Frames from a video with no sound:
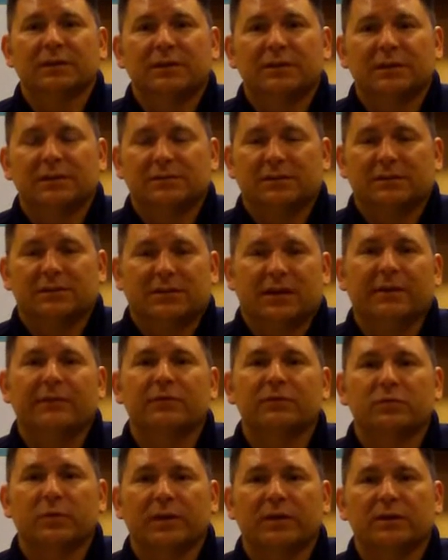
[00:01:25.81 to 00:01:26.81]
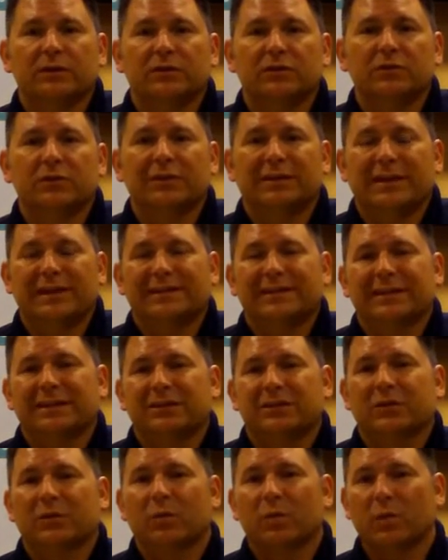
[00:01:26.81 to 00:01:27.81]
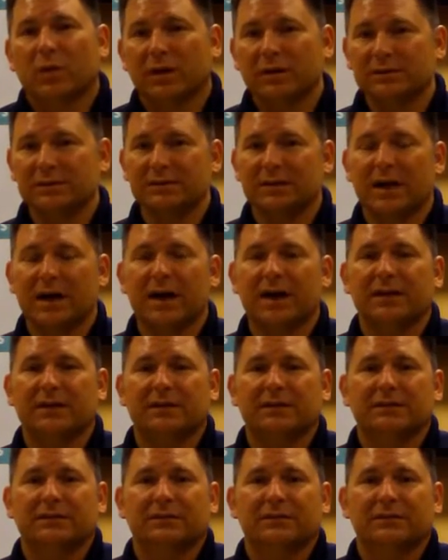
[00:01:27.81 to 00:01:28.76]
is the safest way to do it, and that there was not